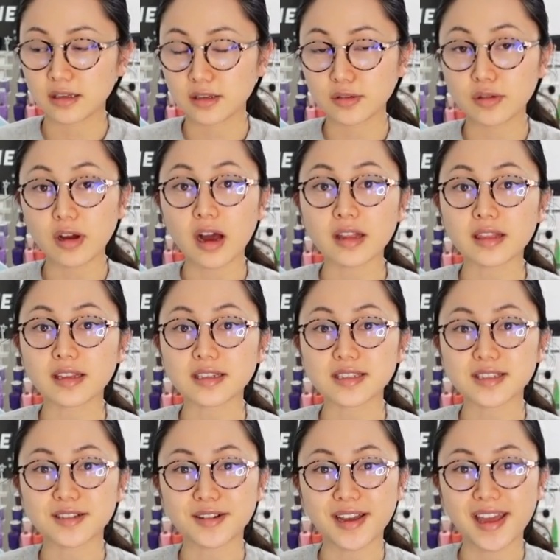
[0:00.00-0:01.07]
you got
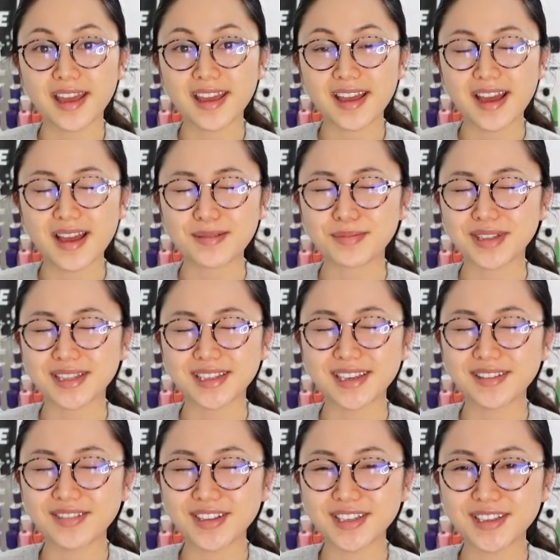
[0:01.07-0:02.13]
this, okay? I
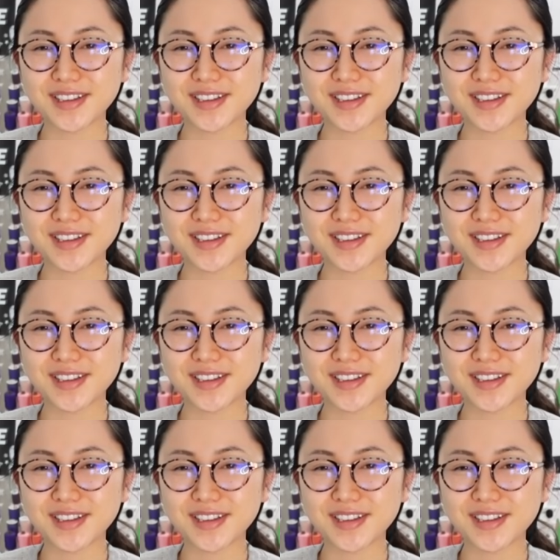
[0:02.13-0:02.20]
believe in